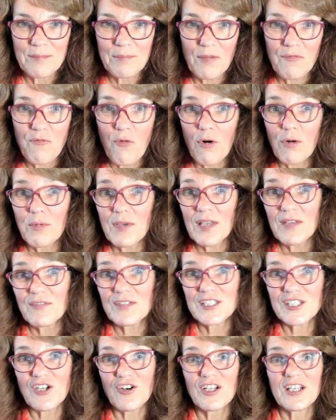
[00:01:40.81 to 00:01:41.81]
Before we even
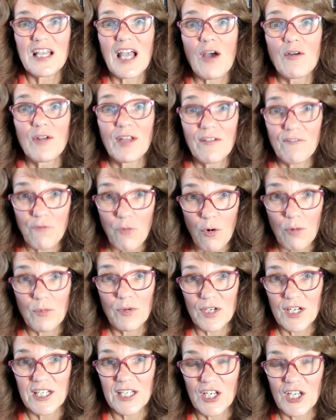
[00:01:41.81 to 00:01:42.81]
started counting
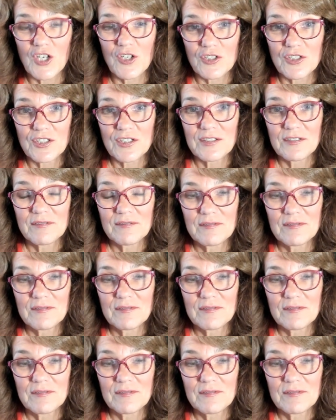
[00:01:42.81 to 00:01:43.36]
forward in years.